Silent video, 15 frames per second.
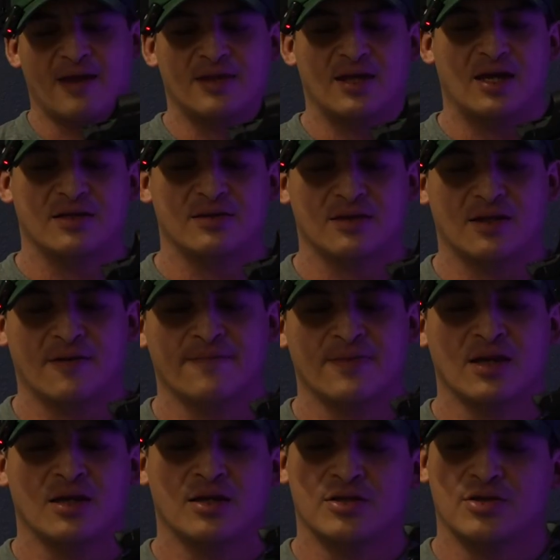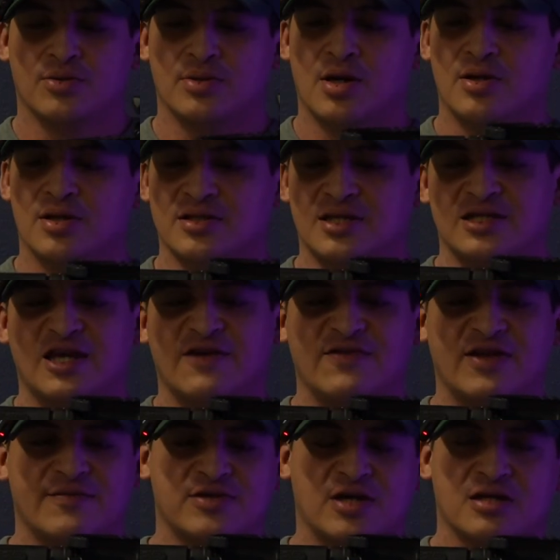And then you'll notice I
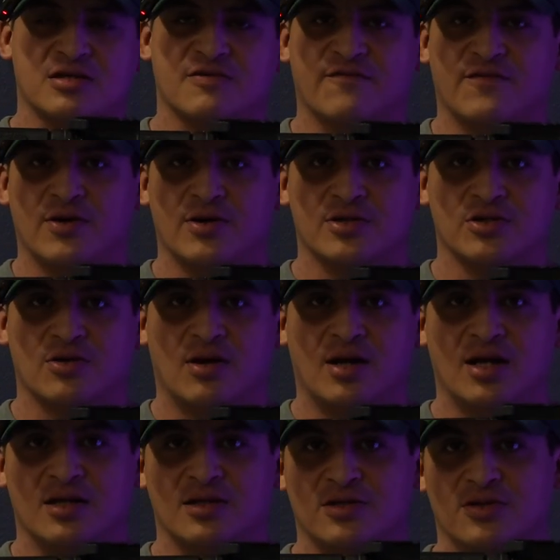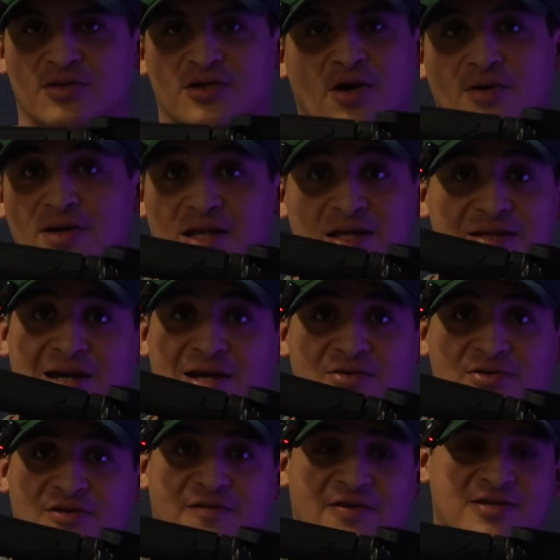definitely have changed some furniture on it. You don't get a
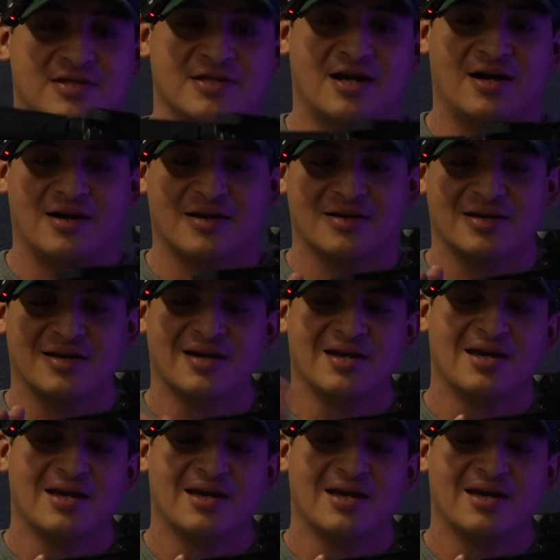Daniel Defense stock.